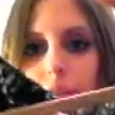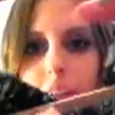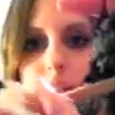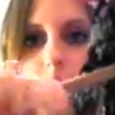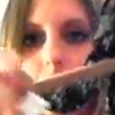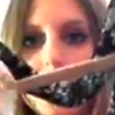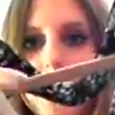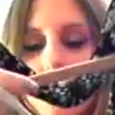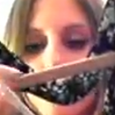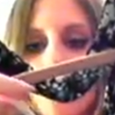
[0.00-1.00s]
fancier, I
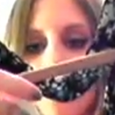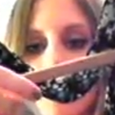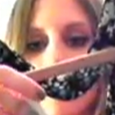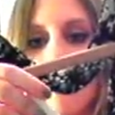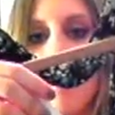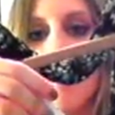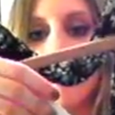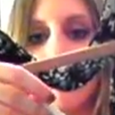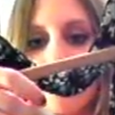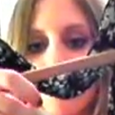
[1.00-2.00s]
guess, for this.
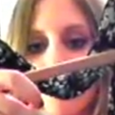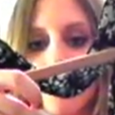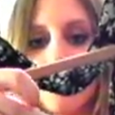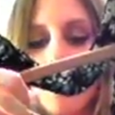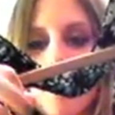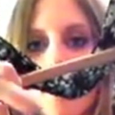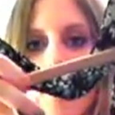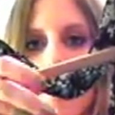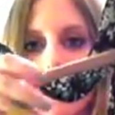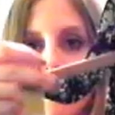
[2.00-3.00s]
And it's a